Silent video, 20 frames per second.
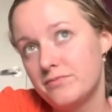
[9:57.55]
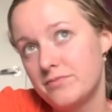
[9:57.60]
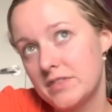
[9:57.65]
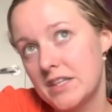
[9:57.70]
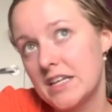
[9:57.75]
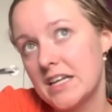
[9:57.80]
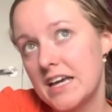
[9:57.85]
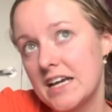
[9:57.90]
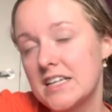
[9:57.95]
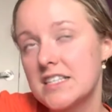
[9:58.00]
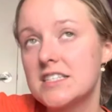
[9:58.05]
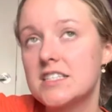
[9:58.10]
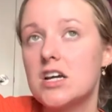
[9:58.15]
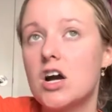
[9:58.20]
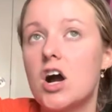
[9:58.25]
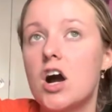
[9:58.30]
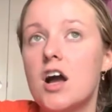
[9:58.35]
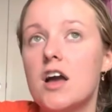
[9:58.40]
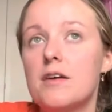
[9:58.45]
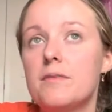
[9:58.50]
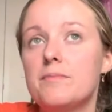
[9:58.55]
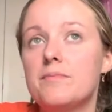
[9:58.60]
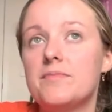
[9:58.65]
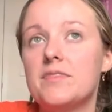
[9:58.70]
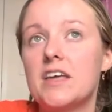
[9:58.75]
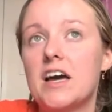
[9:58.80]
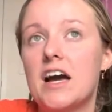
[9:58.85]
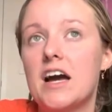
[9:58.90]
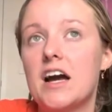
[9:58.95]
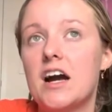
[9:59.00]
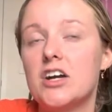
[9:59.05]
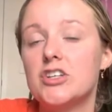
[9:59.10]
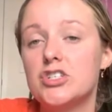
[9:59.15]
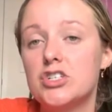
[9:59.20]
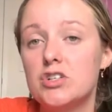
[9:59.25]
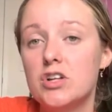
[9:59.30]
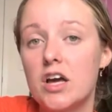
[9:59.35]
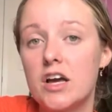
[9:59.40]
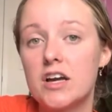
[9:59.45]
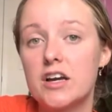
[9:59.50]
the next time that I
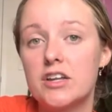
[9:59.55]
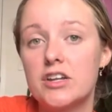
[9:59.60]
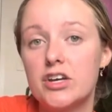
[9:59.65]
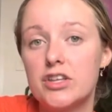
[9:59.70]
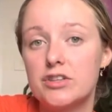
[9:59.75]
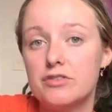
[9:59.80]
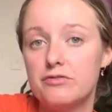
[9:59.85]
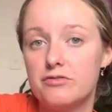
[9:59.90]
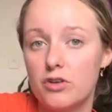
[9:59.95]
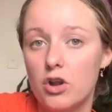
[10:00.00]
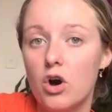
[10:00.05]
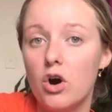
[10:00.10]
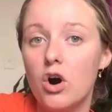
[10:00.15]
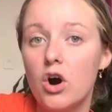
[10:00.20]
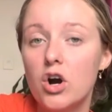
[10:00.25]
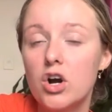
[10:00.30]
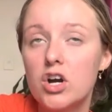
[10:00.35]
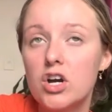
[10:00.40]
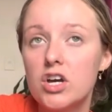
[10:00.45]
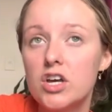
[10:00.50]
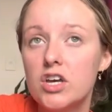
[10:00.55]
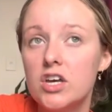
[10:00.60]
do like another vlog,